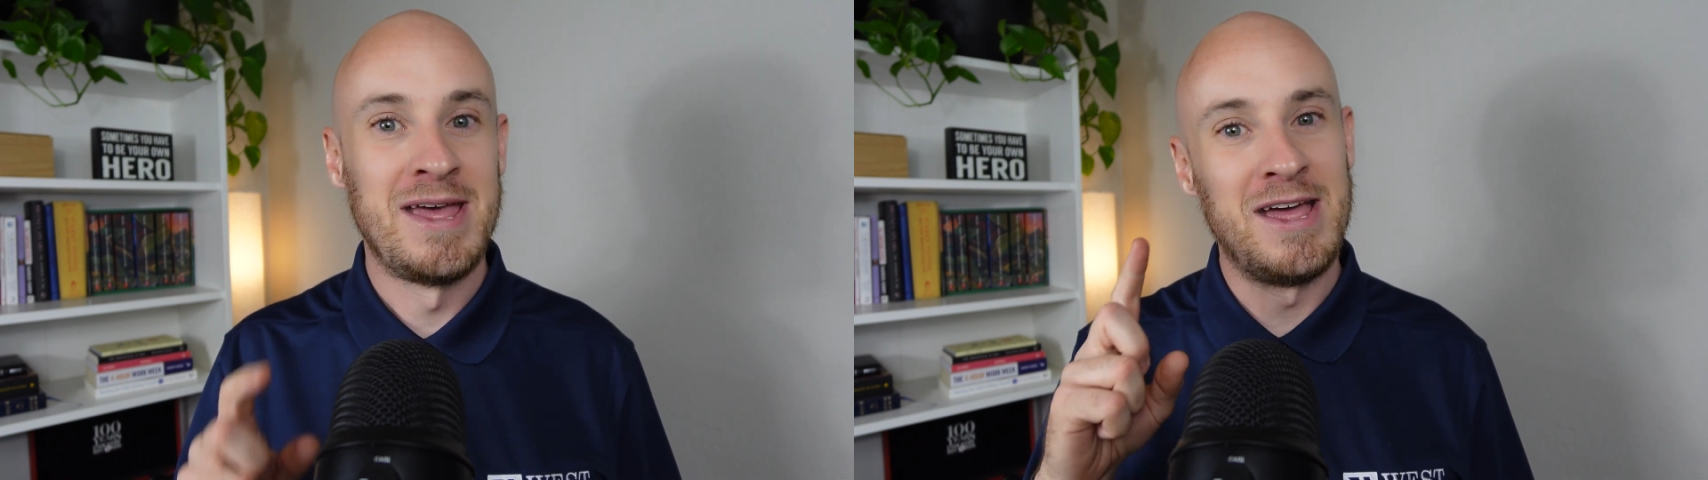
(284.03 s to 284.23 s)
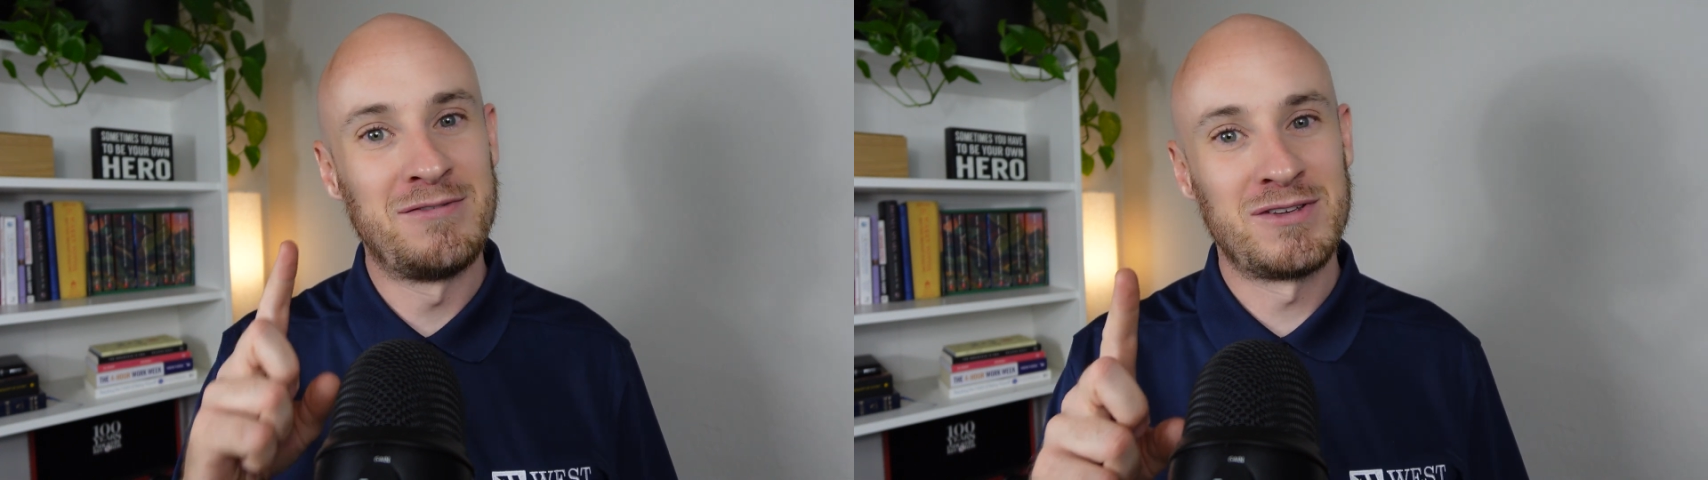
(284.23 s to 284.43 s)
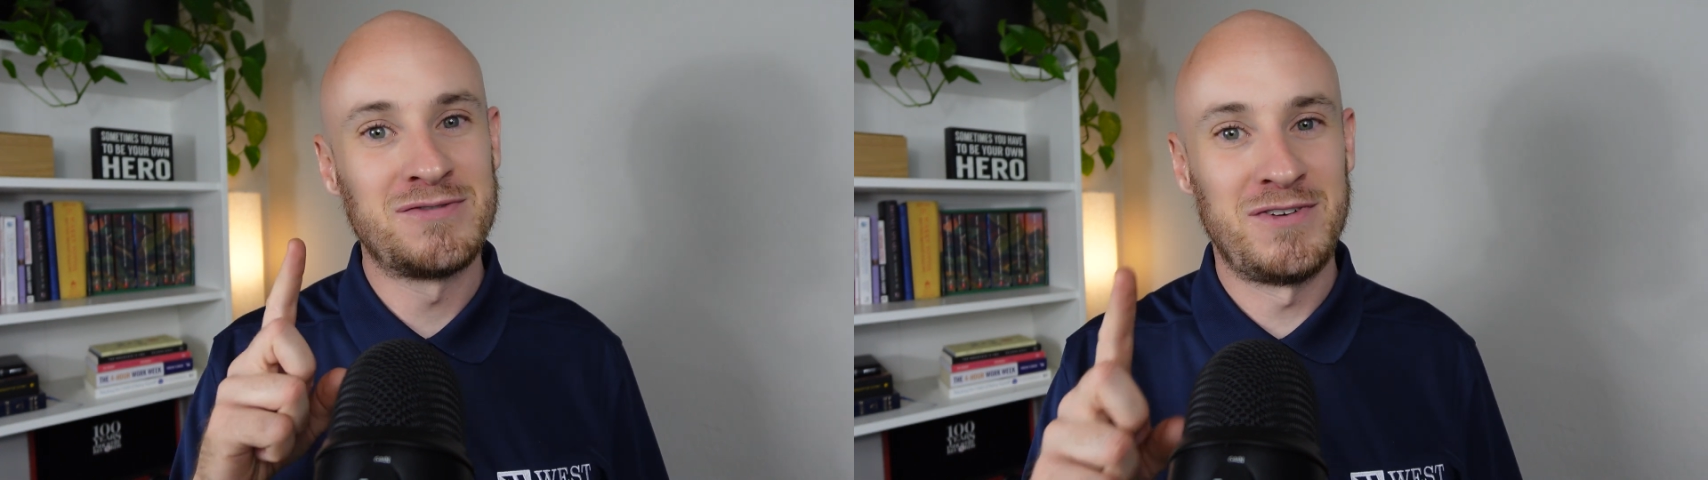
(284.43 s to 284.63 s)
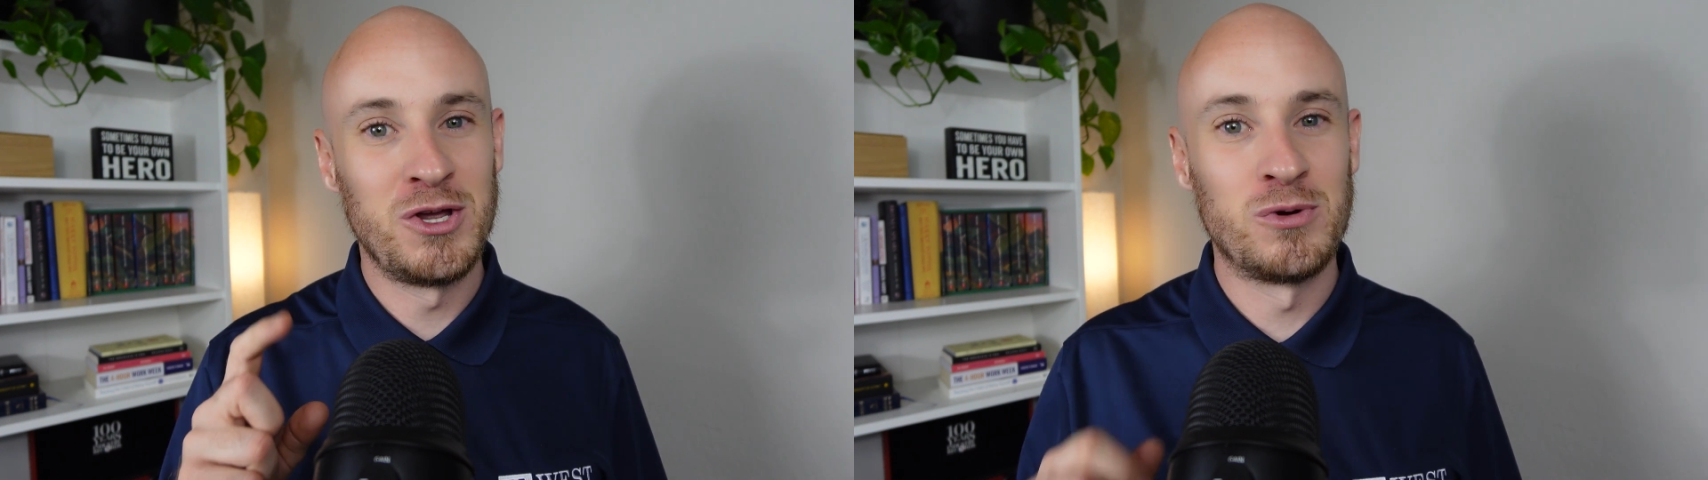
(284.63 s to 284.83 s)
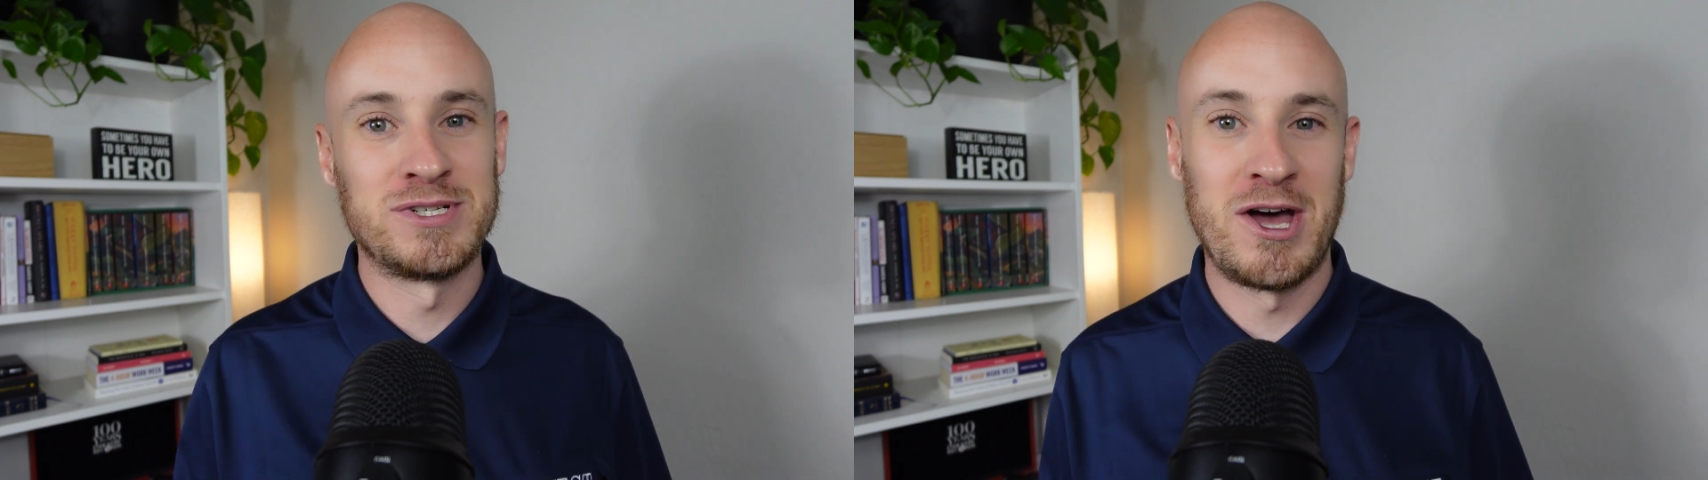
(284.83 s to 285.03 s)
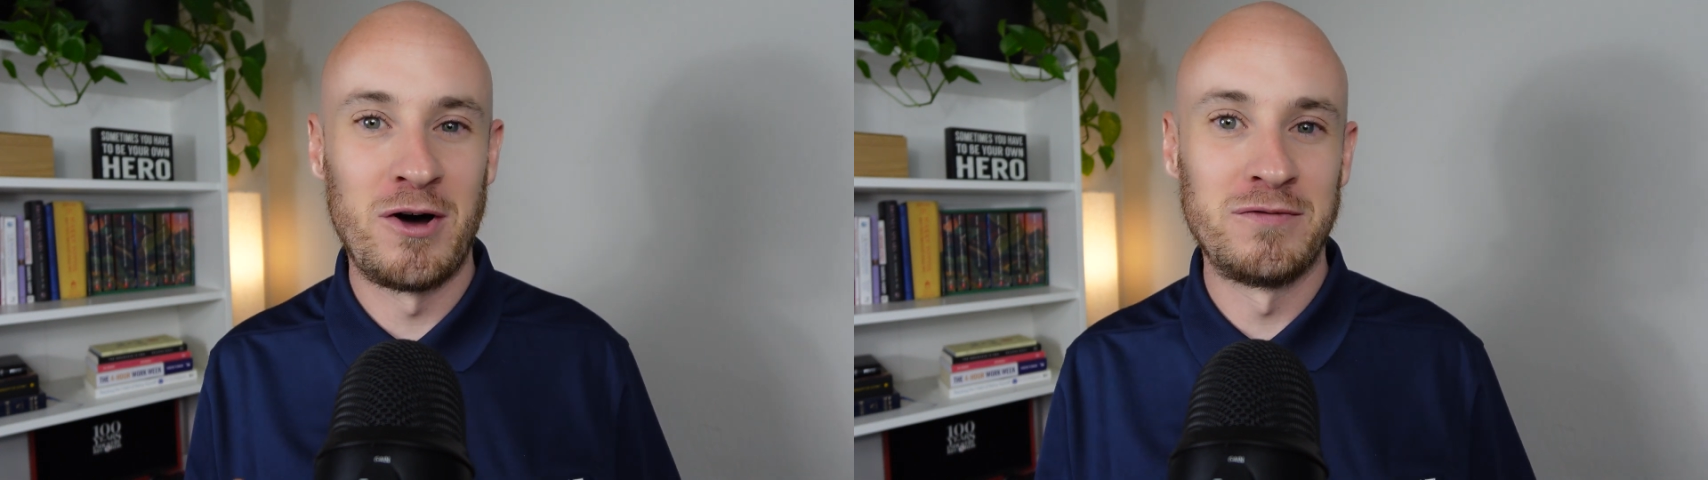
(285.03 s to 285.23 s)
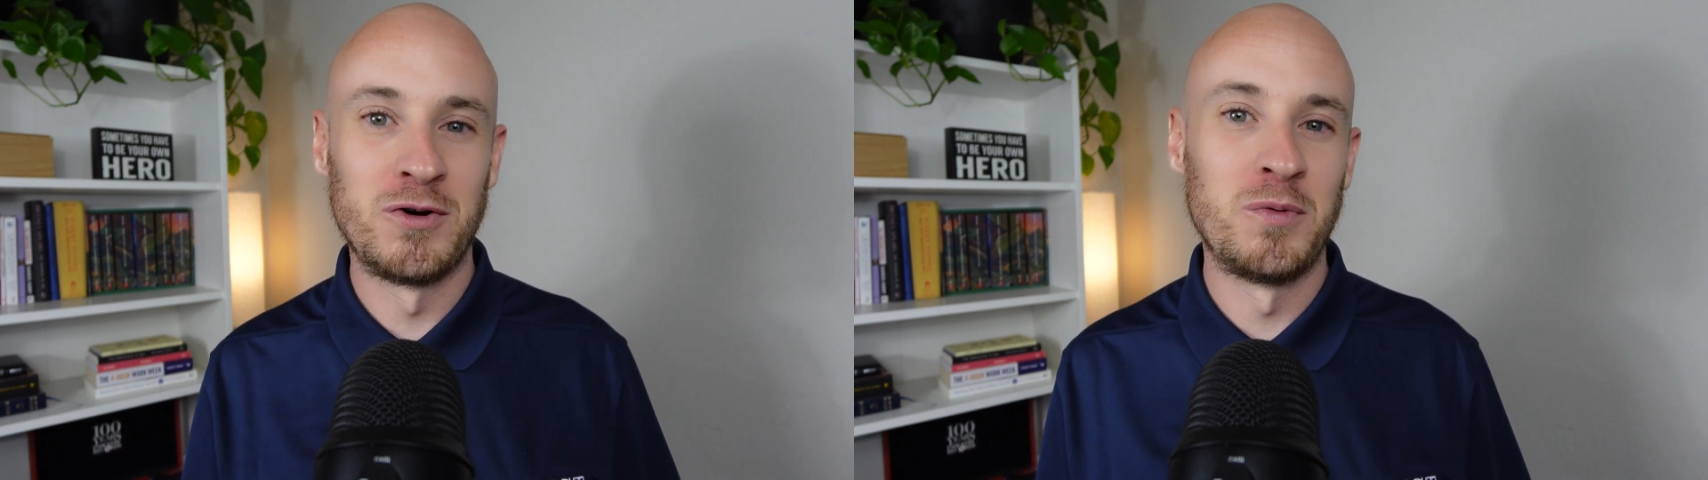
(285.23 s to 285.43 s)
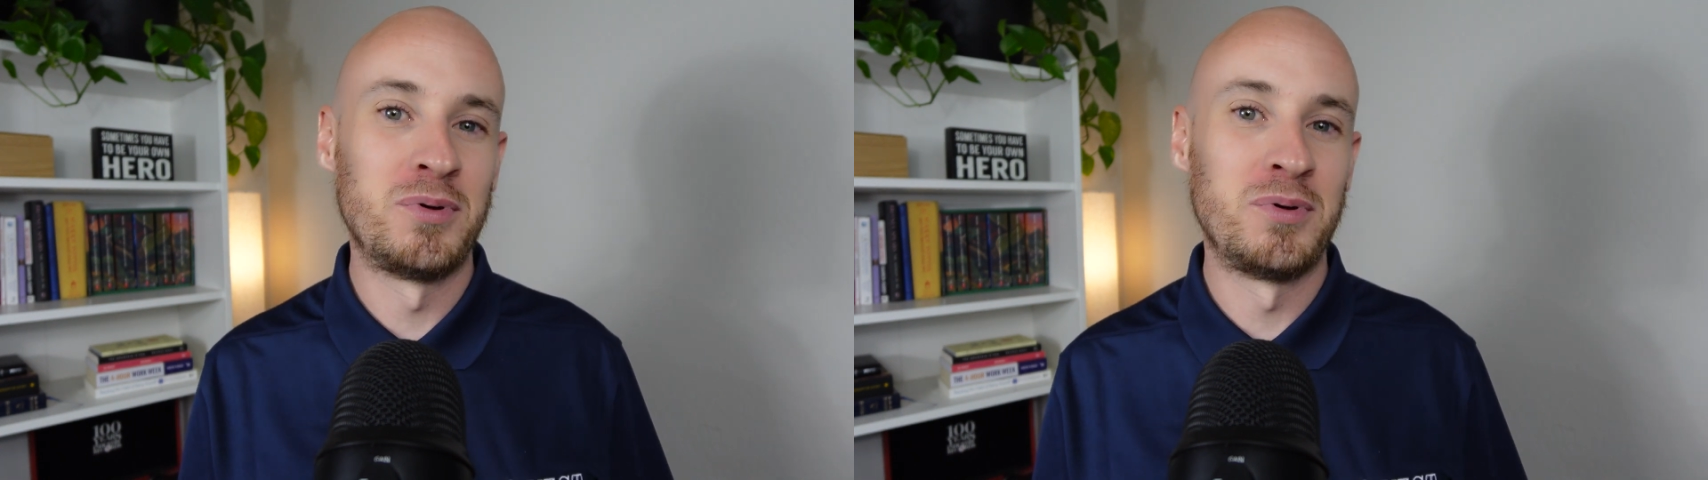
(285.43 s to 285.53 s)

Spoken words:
If this video is helpful,